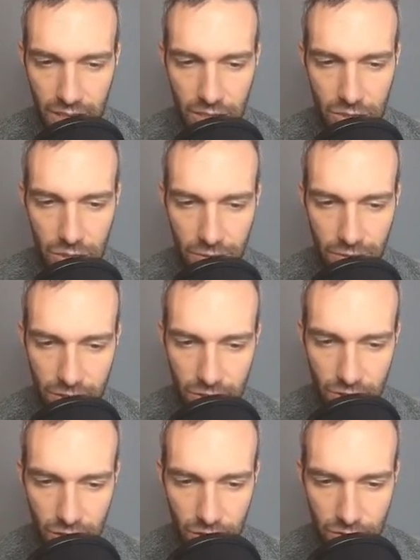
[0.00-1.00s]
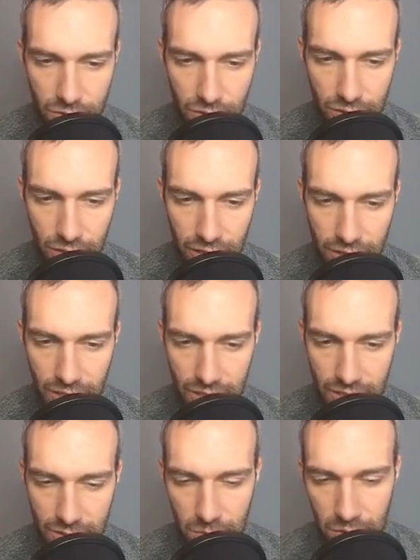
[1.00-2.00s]
So you're very slow. So I tried to take
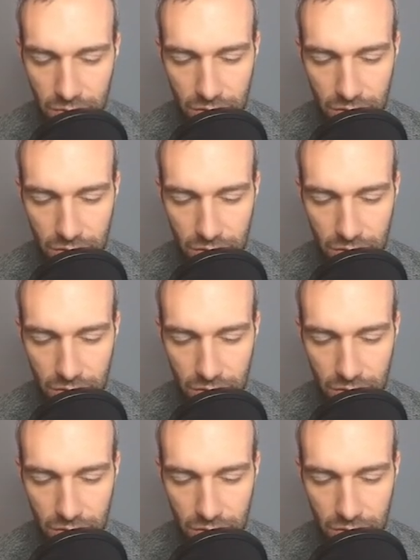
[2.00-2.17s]
this move,